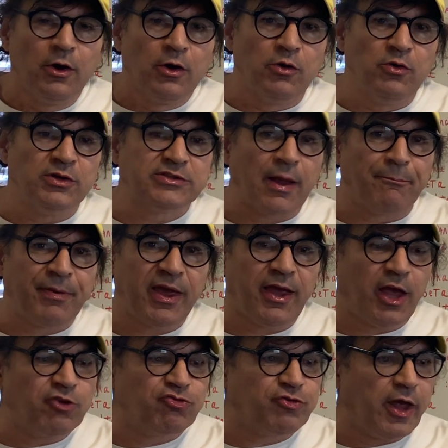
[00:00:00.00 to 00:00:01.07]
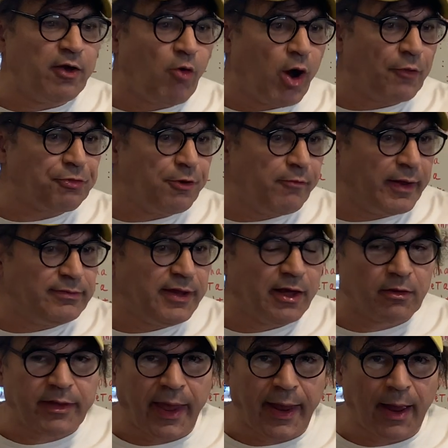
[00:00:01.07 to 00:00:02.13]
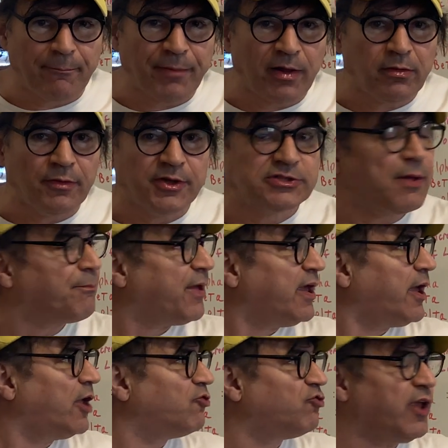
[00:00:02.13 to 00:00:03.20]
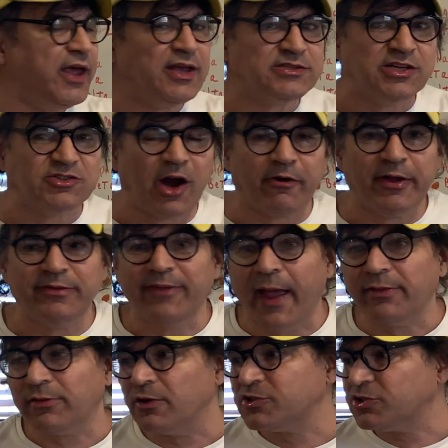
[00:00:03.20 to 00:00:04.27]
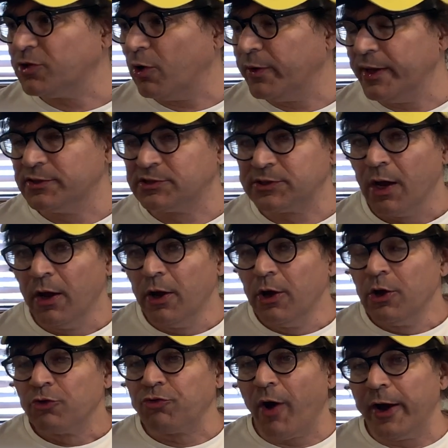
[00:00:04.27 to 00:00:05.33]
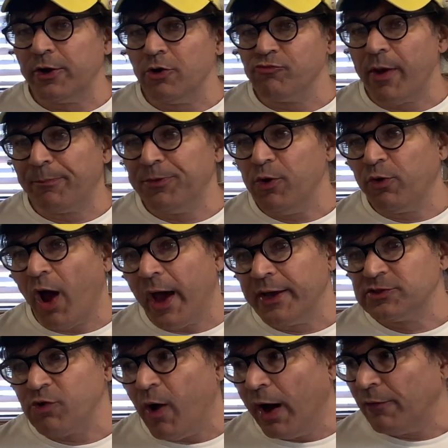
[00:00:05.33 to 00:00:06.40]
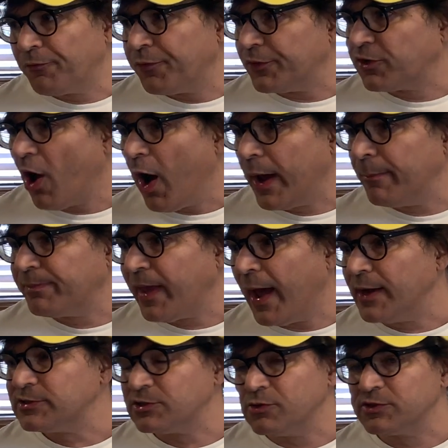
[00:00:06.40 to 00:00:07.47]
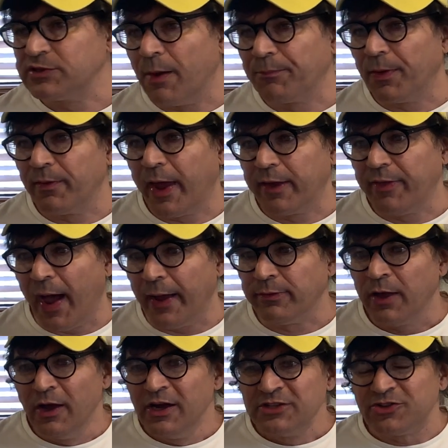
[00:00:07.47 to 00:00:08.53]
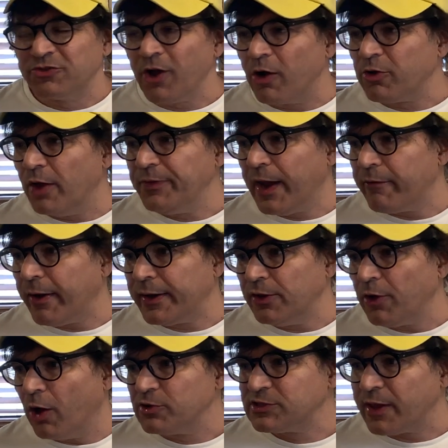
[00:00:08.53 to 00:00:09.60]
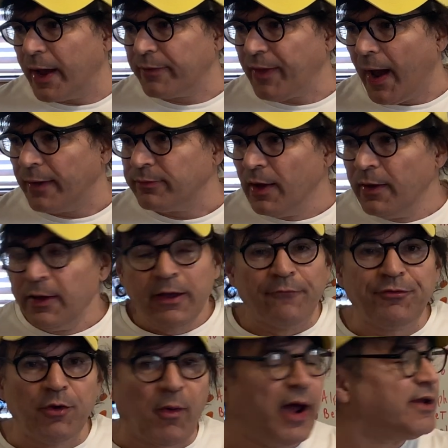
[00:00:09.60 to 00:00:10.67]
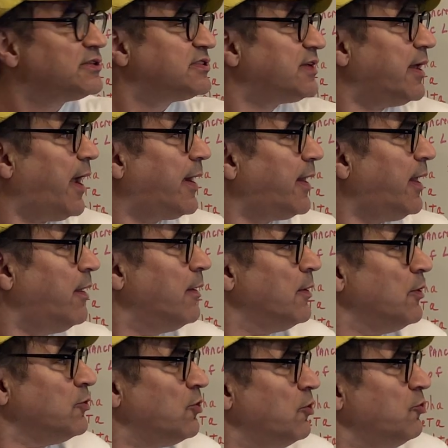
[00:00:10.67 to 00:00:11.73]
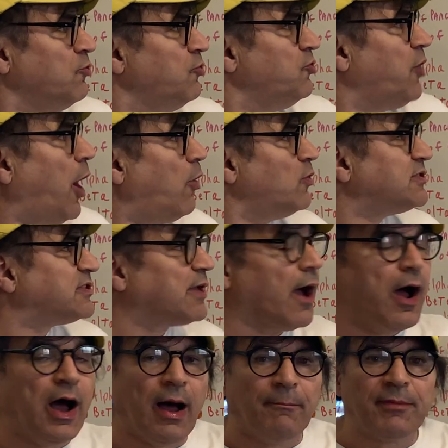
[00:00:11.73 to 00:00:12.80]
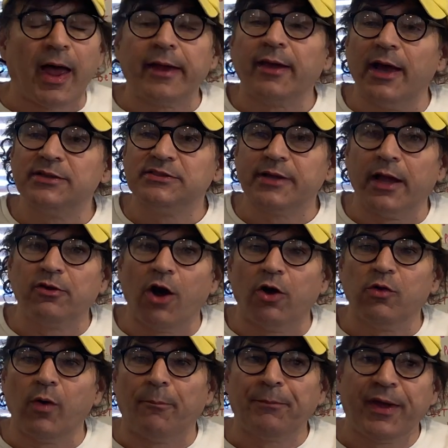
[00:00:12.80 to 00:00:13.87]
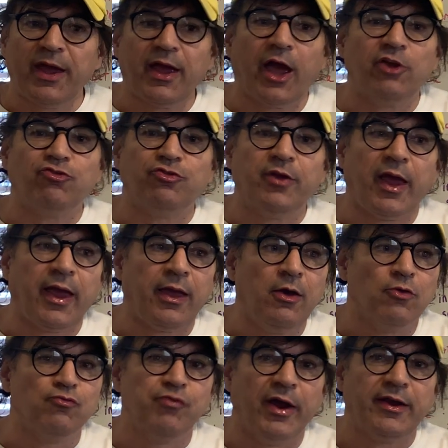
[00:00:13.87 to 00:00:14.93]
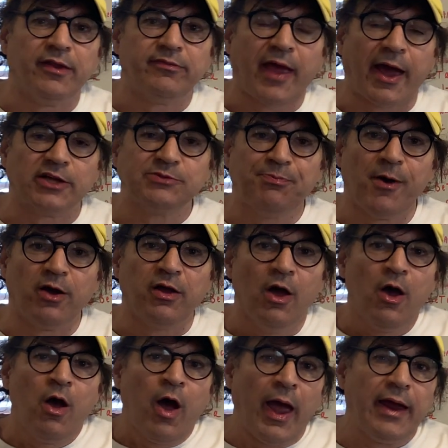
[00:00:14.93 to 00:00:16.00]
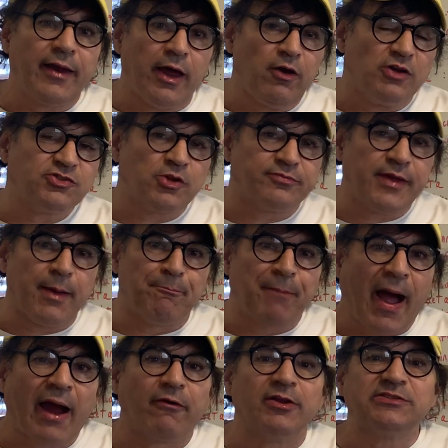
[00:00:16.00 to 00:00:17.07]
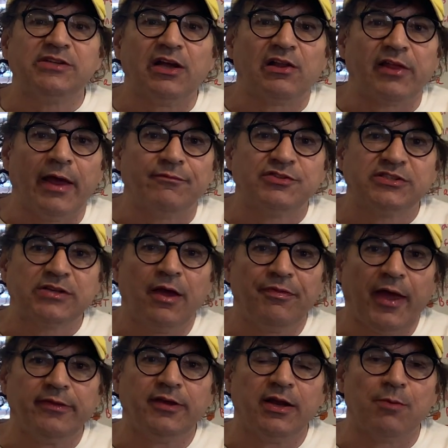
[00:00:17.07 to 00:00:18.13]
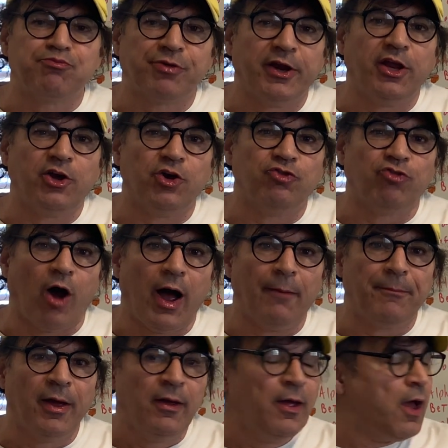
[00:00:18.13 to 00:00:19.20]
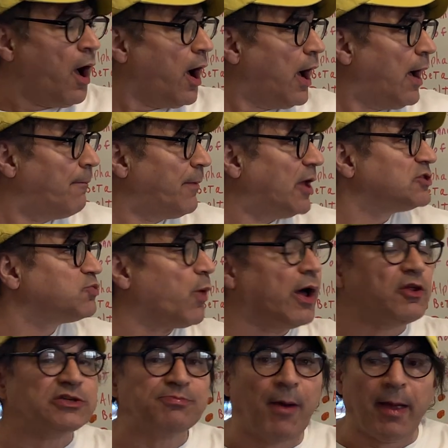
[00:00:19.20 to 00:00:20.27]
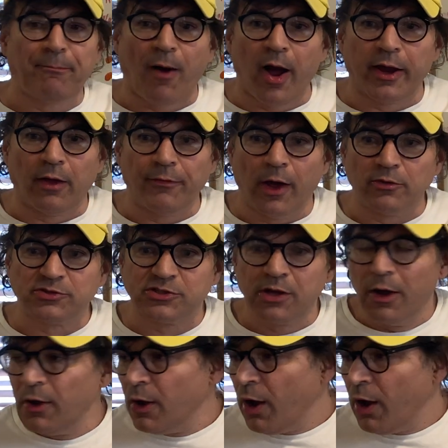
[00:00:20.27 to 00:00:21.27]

who is a PhD author, and Neil Campbell. He's a PhD. These are dental students trying to rip you guys off, for time test or something like that. So don't go near any notes like that. If you want to see any notes, um, like I said, go to a PhD written textbook. And I also think Barron's and Cliffs, they did a pretty good job, um, as well as my bio notes.